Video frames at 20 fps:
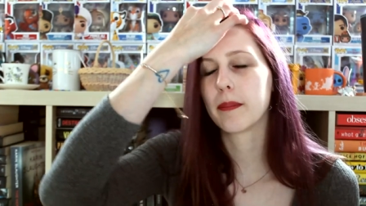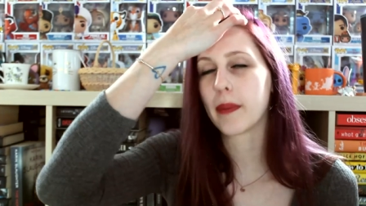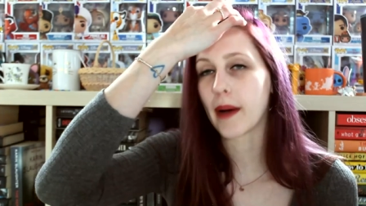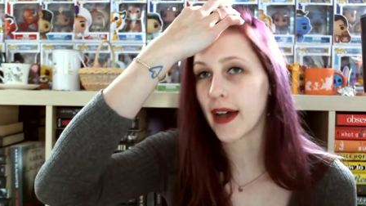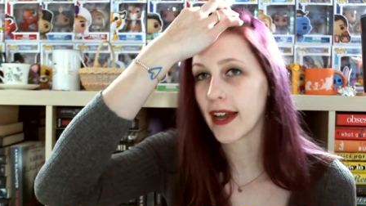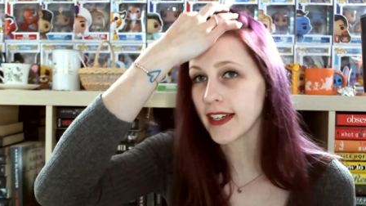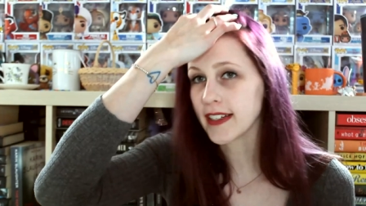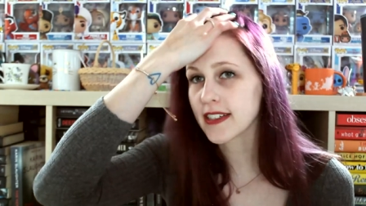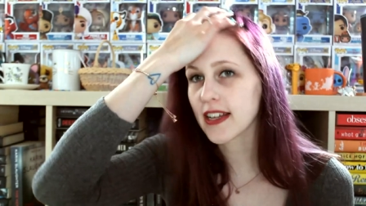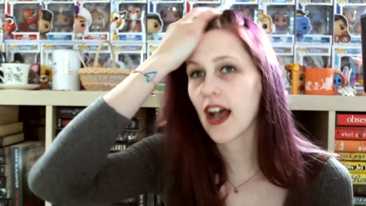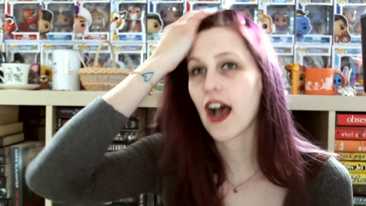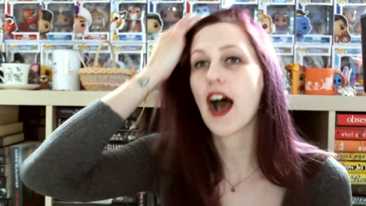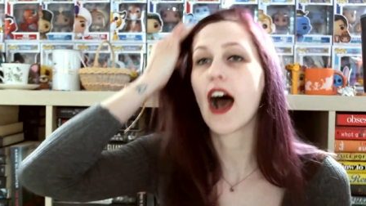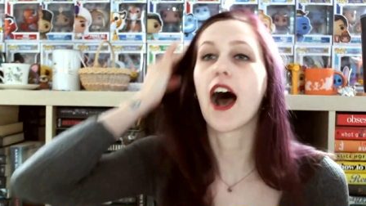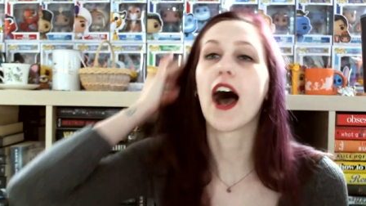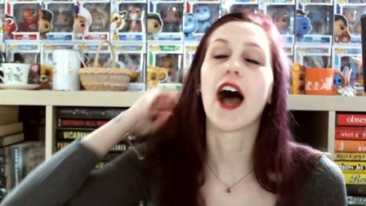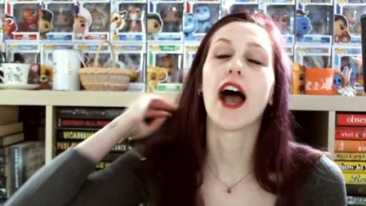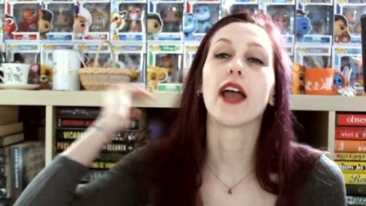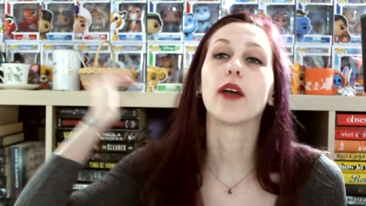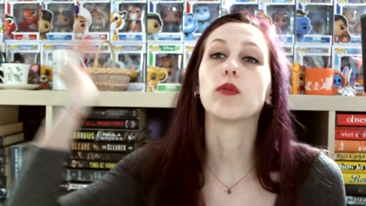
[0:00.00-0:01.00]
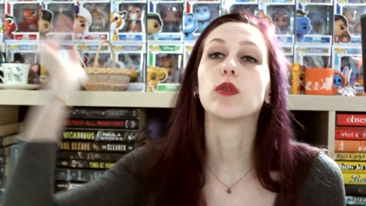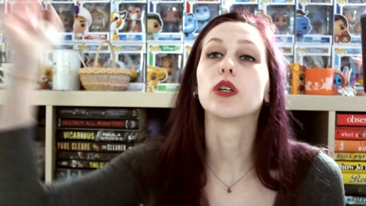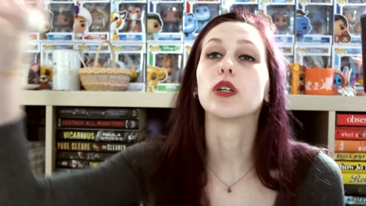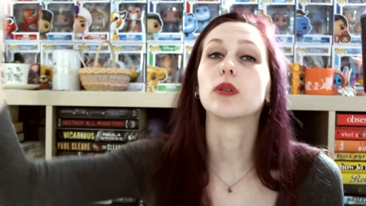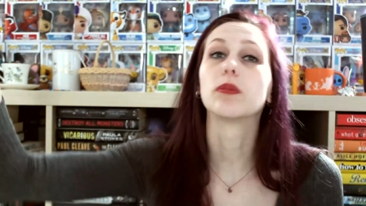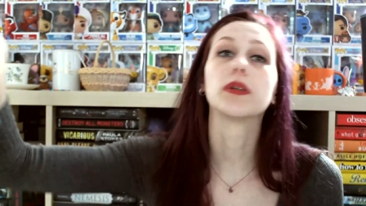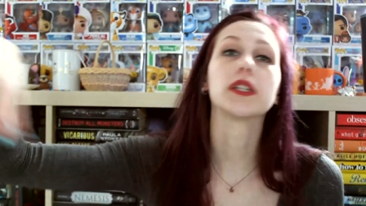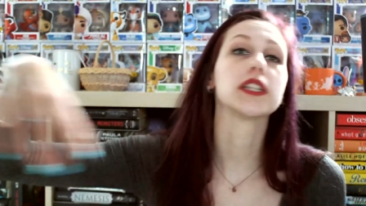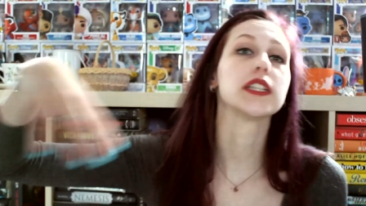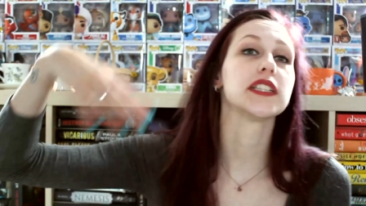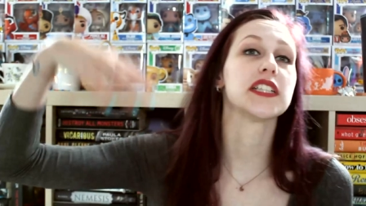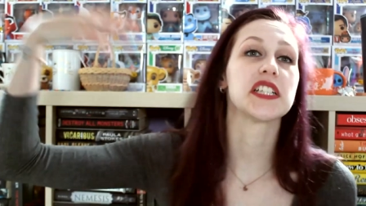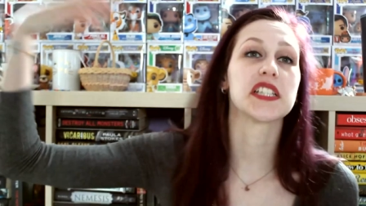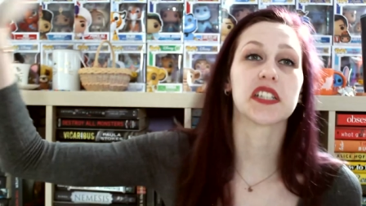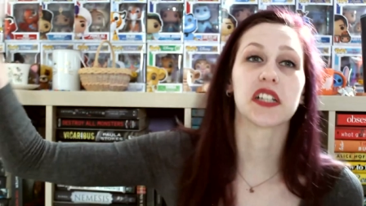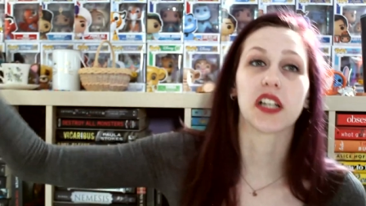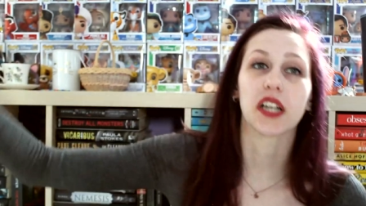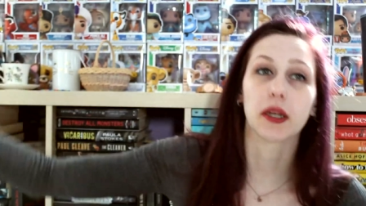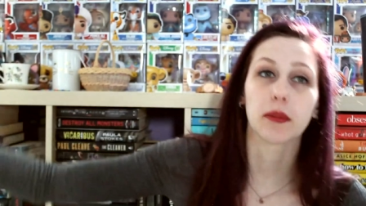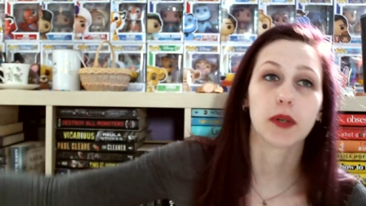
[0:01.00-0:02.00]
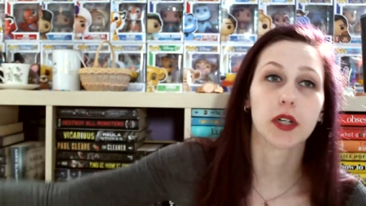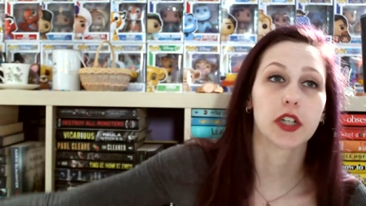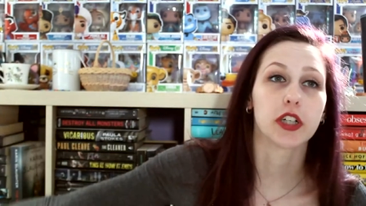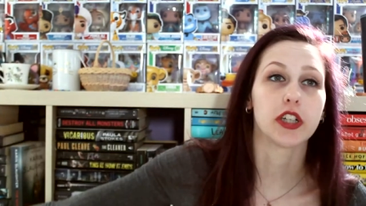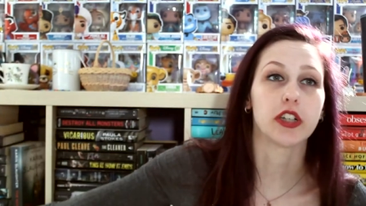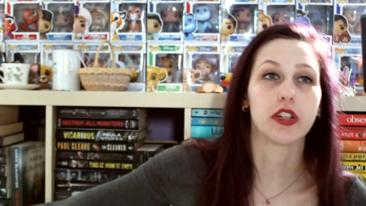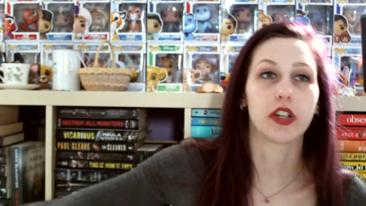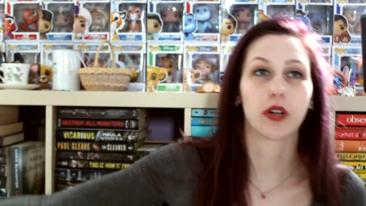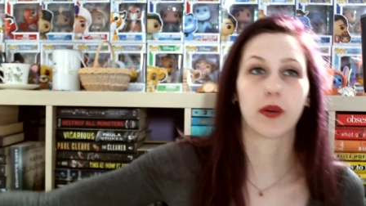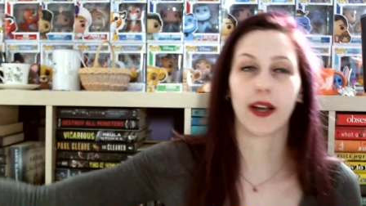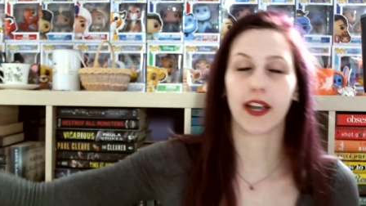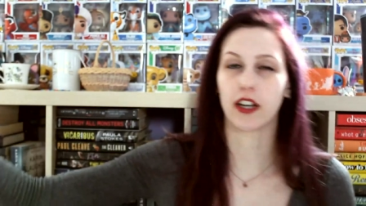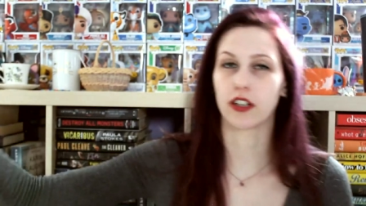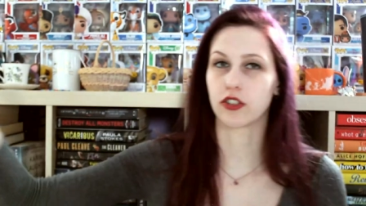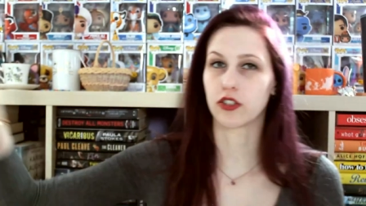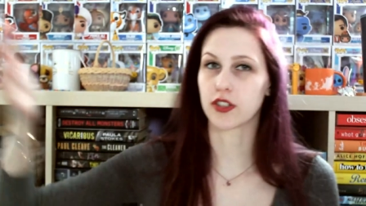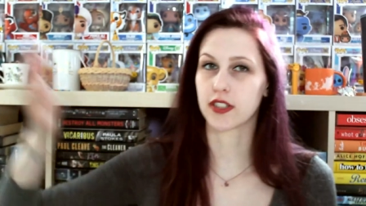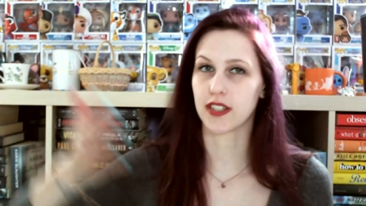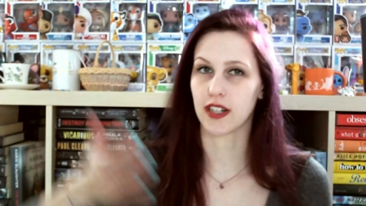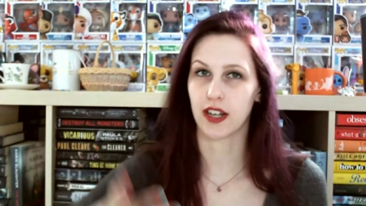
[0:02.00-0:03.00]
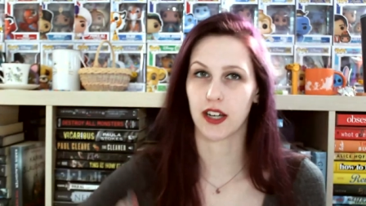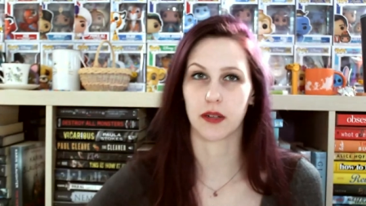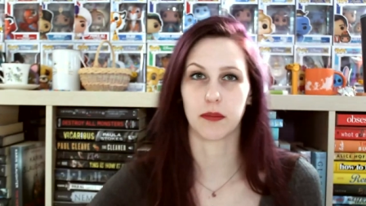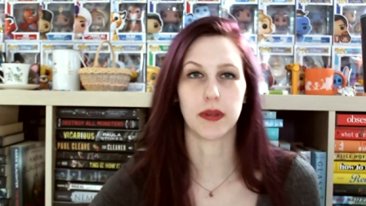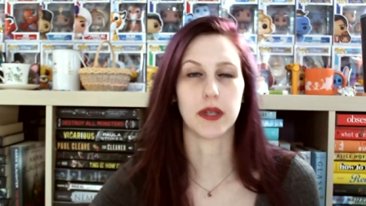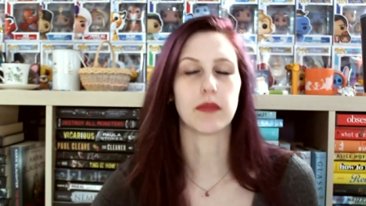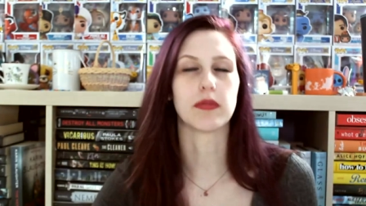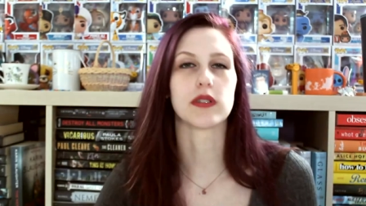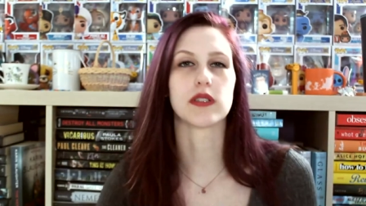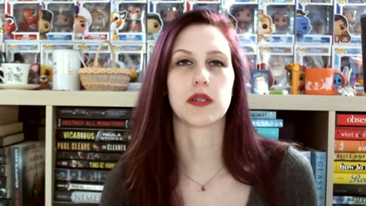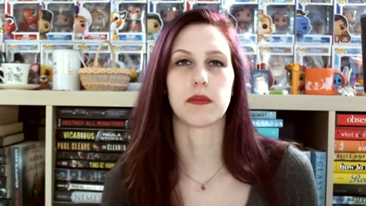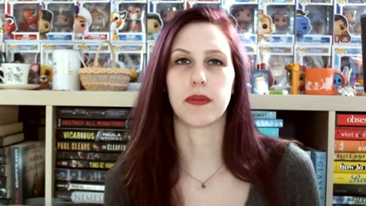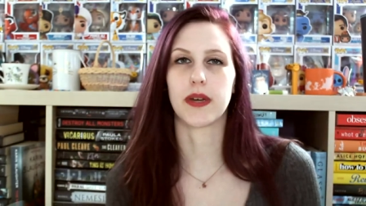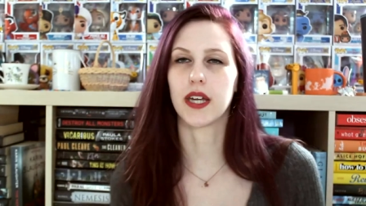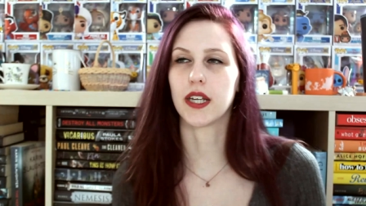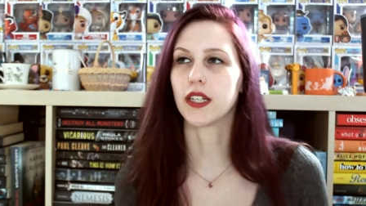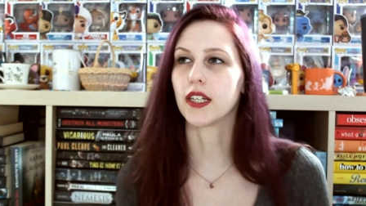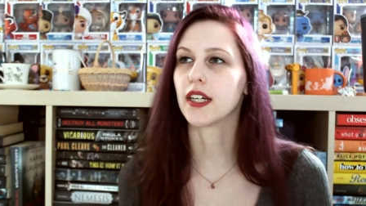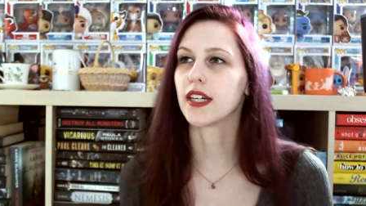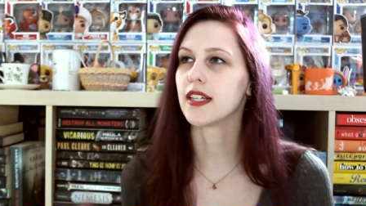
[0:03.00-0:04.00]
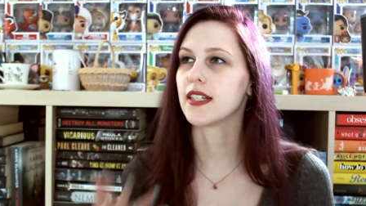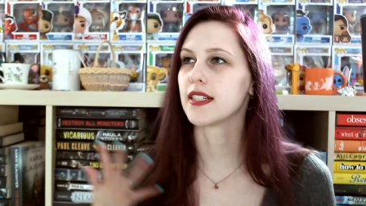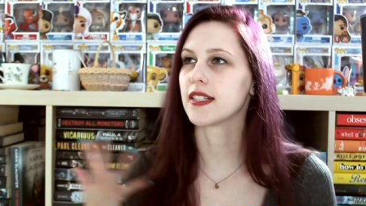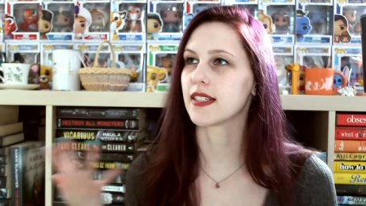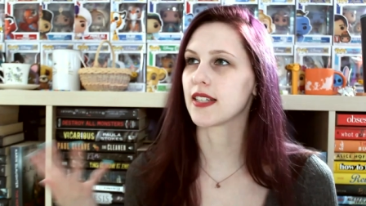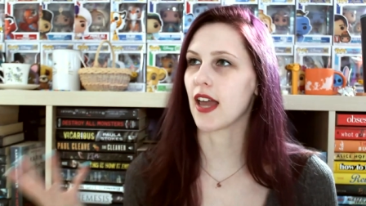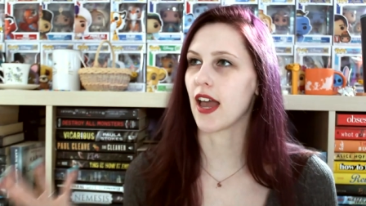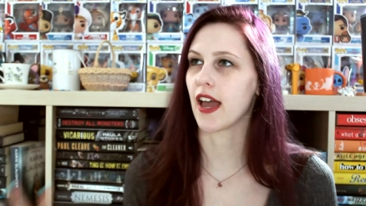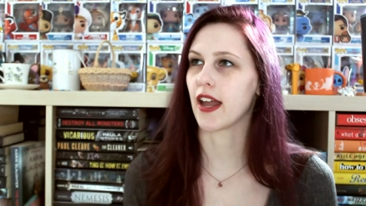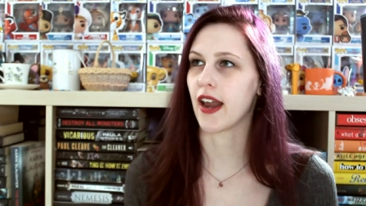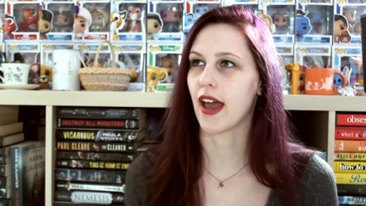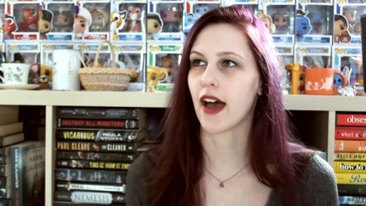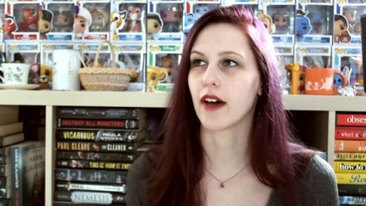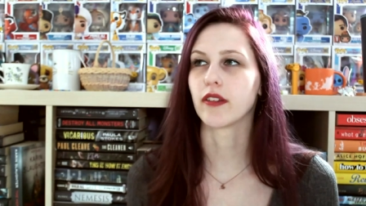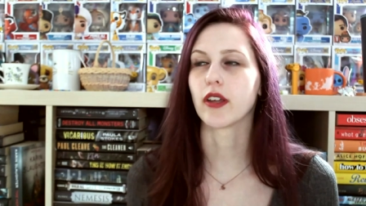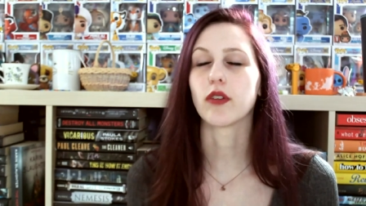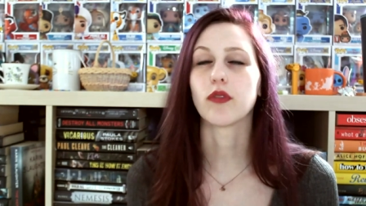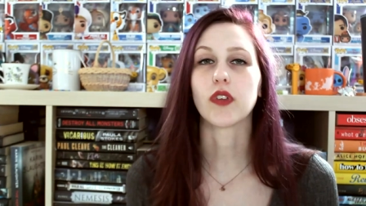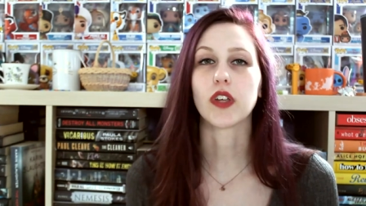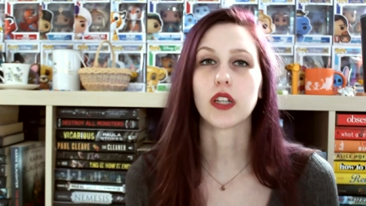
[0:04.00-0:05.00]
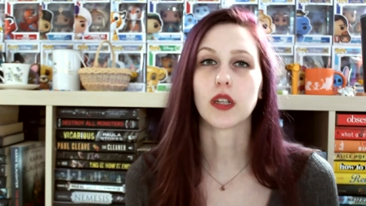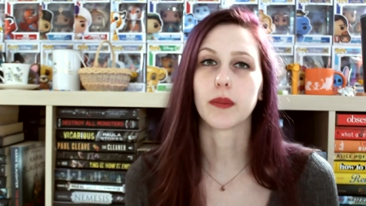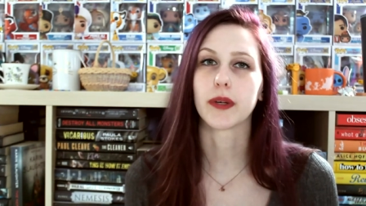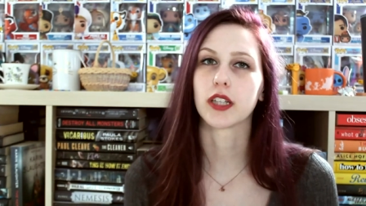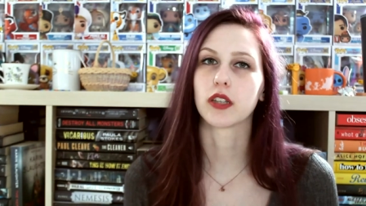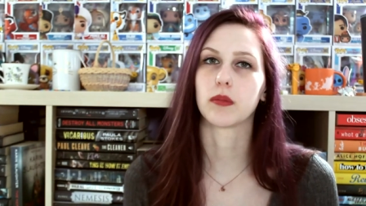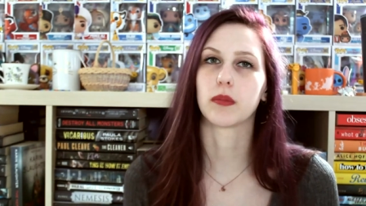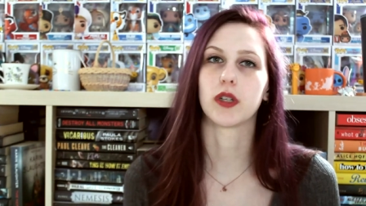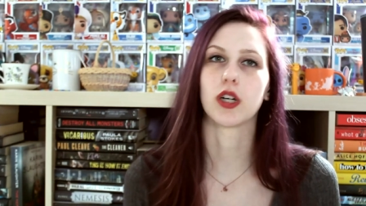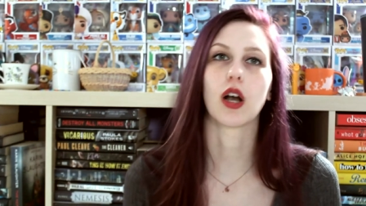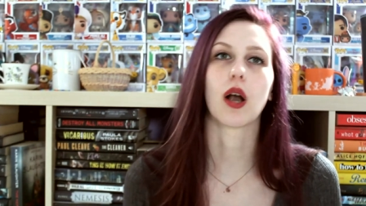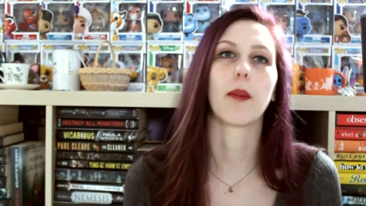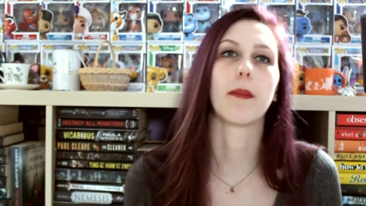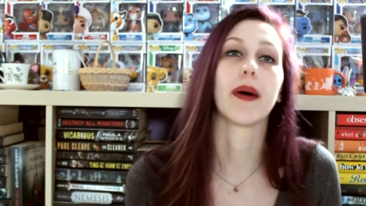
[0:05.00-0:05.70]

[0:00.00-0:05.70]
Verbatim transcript: but I will put the disclaimer, you know, I understand people's opinions and how they feel about the book,